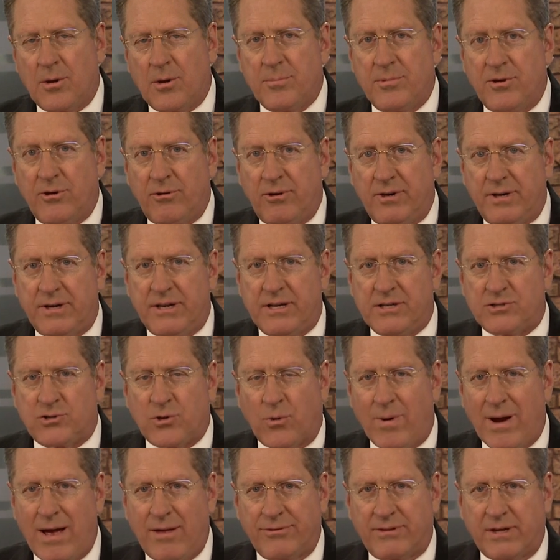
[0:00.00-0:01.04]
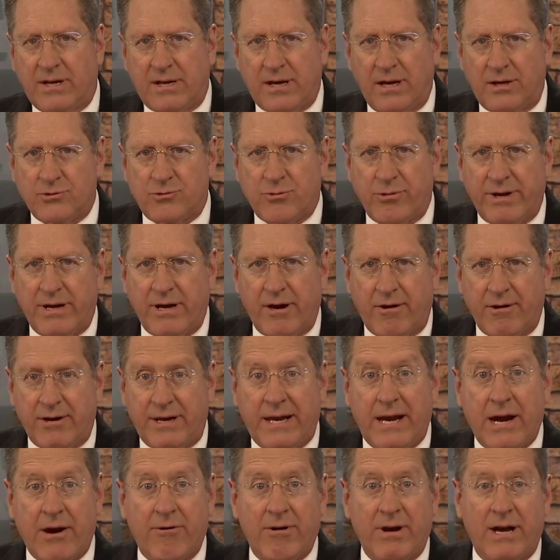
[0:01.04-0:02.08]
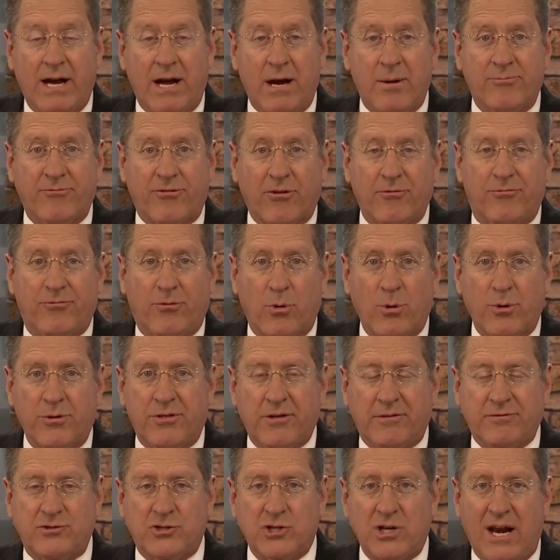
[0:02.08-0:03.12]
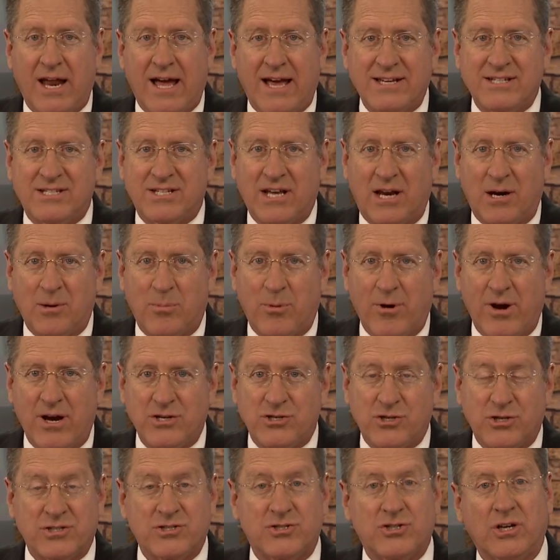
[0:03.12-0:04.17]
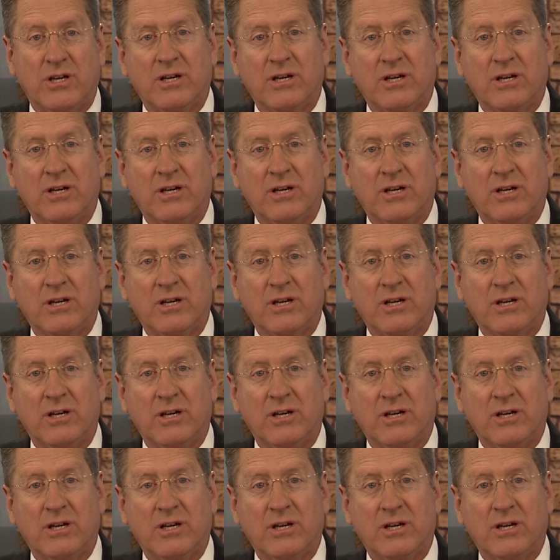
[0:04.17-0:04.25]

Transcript: Communities around the country are gearing up for 4th of July celebrations,